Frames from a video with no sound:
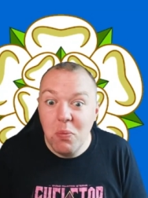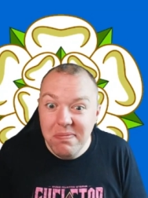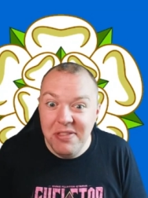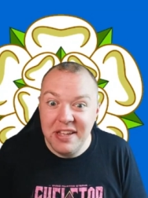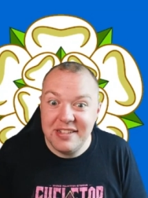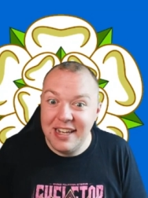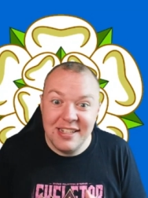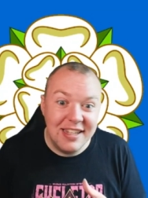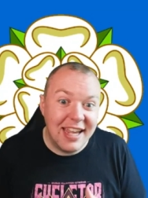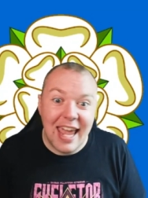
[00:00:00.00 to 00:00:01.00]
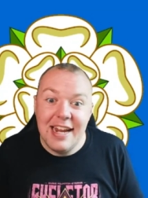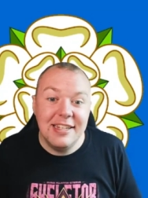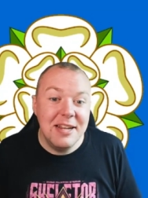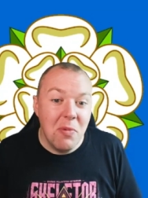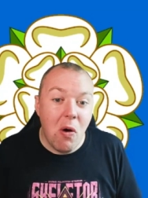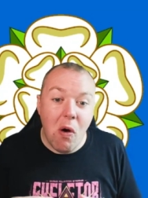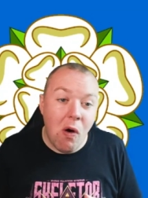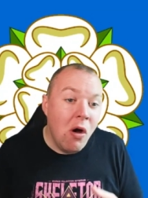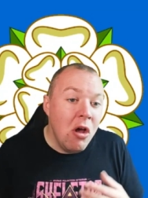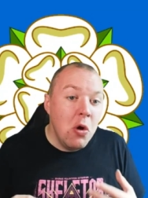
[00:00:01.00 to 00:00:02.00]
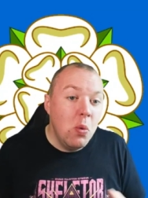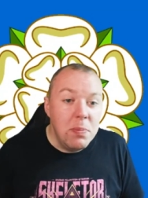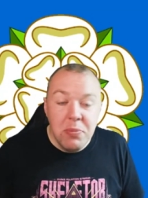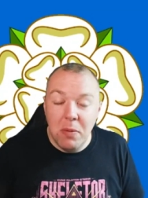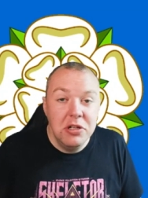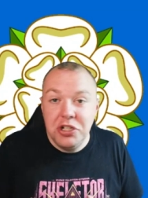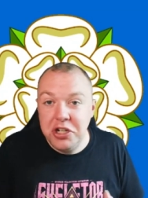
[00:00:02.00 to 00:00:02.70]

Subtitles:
This isn't the case anymore, or we publish,